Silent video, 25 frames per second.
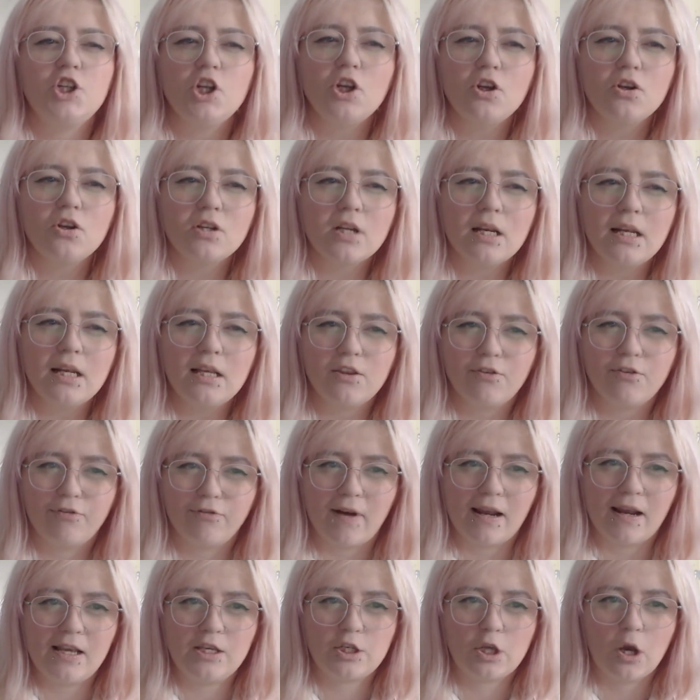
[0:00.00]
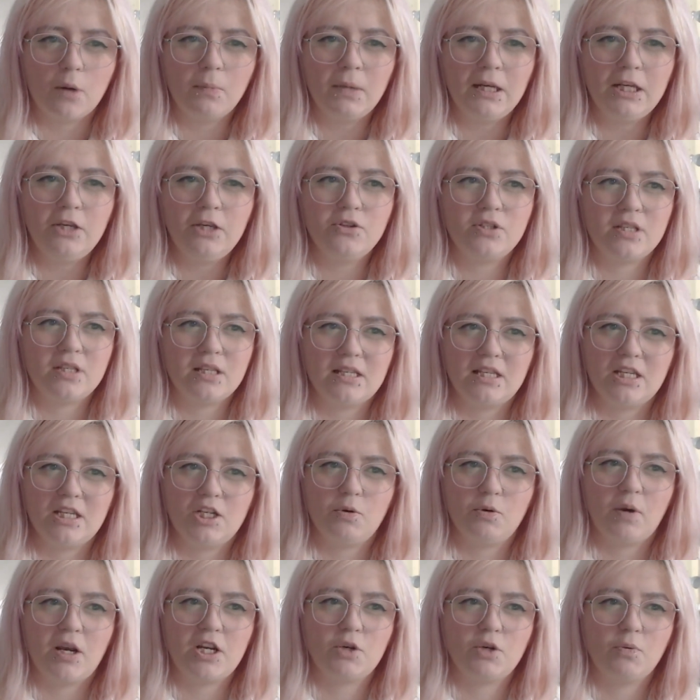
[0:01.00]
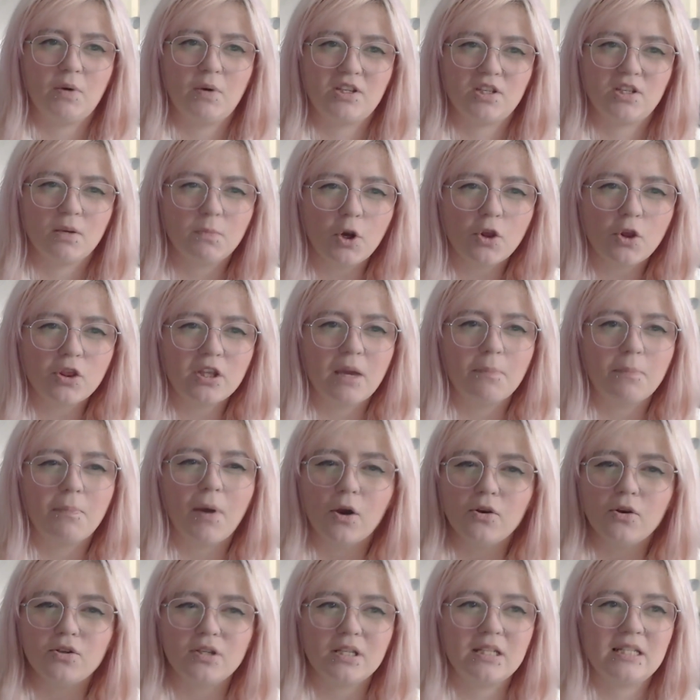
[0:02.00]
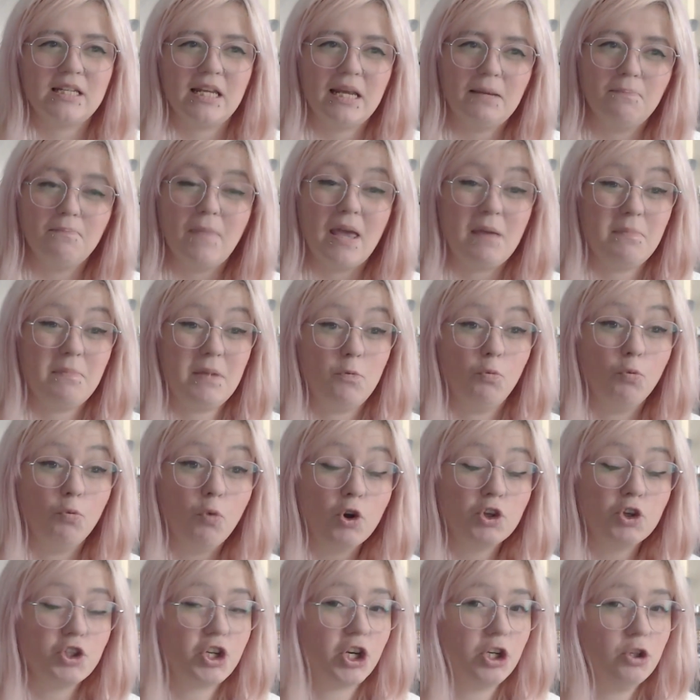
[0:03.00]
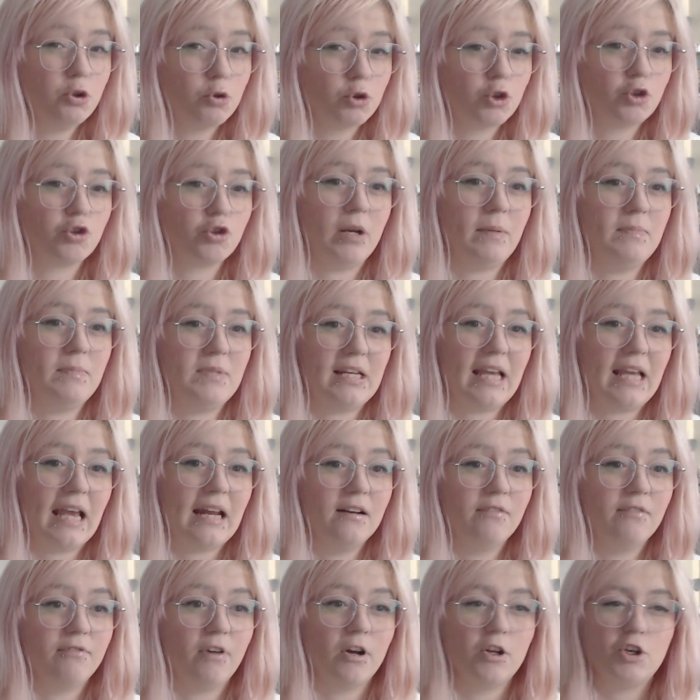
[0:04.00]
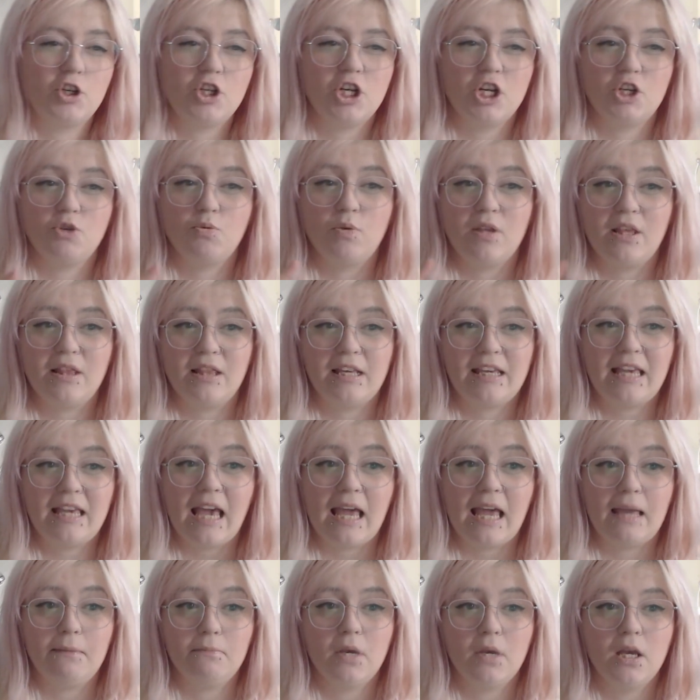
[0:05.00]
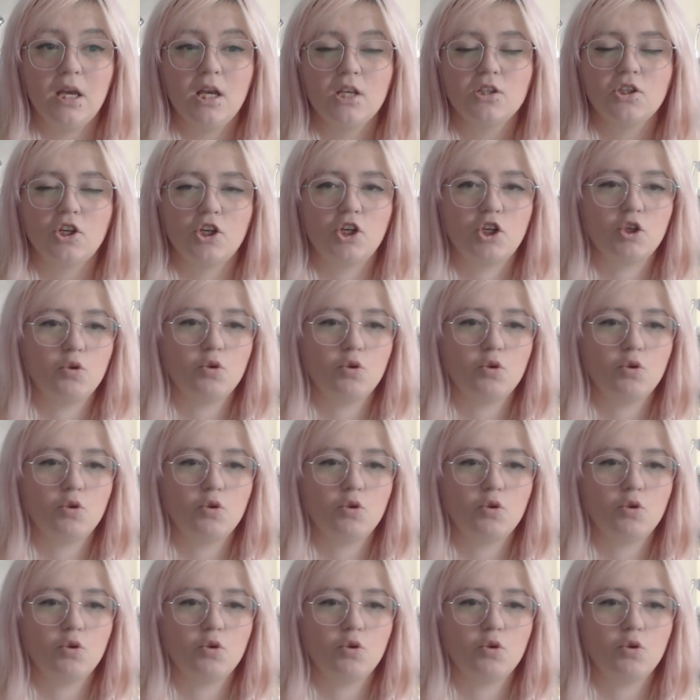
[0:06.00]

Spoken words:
It's usually the phrase commonly used in the situation where someone on the opposing team may be watching your stream to gain advantages within the game,